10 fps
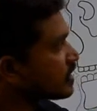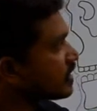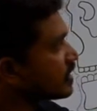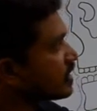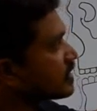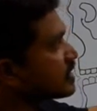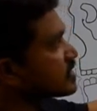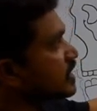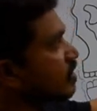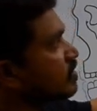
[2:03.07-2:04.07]
layer is
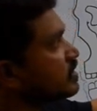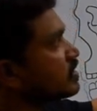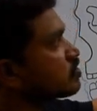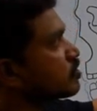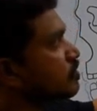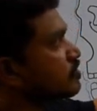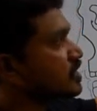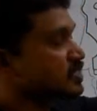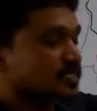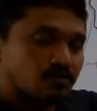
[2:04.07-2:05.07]
covering the superficial
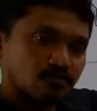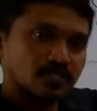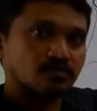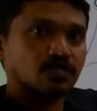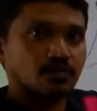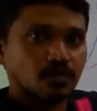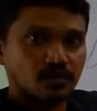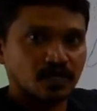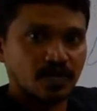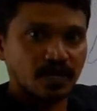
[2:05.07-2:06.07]
surface of the
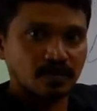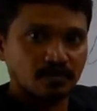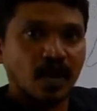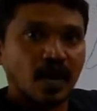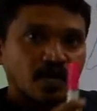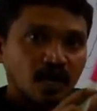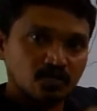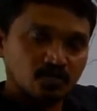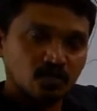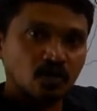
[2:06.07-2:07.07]
parotid gland and
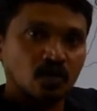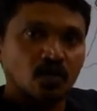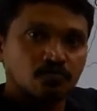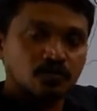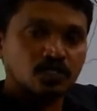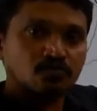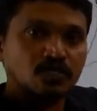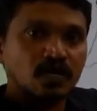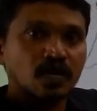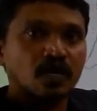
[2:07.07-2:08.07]
also fuses with the